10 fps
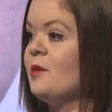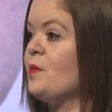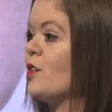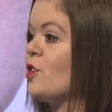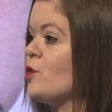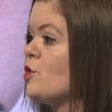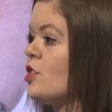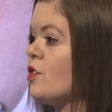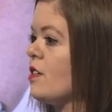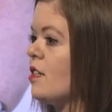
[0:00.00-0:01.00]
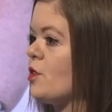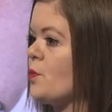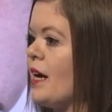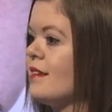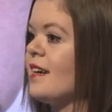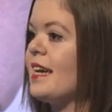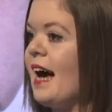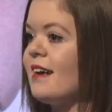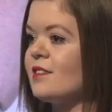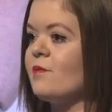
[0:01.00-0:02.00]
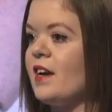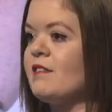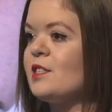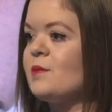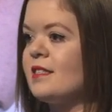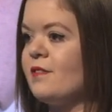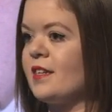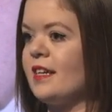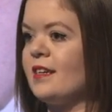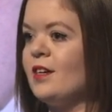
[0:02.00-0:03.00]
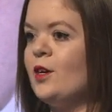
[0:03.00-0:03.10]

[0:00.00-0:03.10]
be it Gucci or another brand, I ask them very specifically,